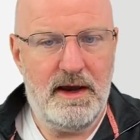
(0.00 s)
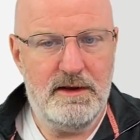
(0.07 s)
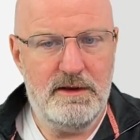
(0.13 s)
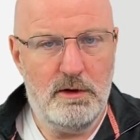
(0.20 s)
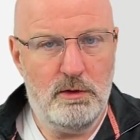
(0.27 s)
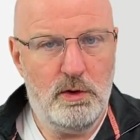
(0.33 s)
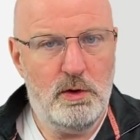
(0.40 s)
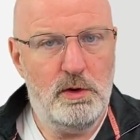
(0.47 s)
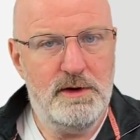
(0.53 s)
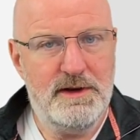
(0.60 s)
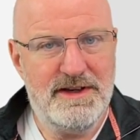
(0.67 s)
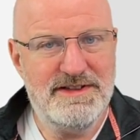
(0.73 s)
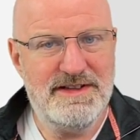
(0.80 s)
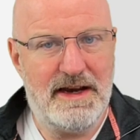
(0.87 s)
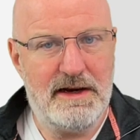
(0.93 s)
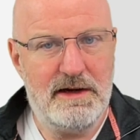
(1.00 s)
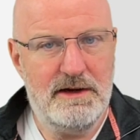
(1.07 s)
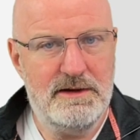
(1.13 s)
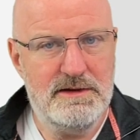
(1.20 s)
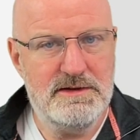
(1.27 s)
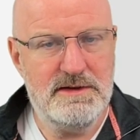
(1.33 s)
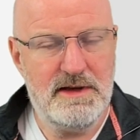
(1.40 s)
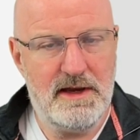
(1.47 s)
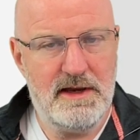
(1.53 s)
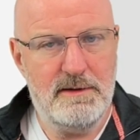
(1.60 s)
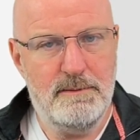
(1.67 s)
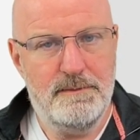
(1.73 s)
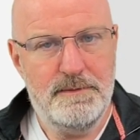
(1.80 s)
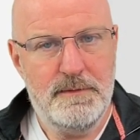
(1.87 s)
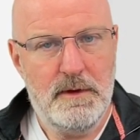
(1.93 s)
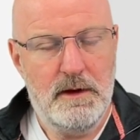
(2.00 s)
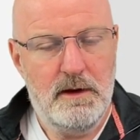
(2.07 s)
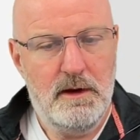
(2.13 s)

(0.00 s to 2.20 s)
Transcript: and they're all exactly the same.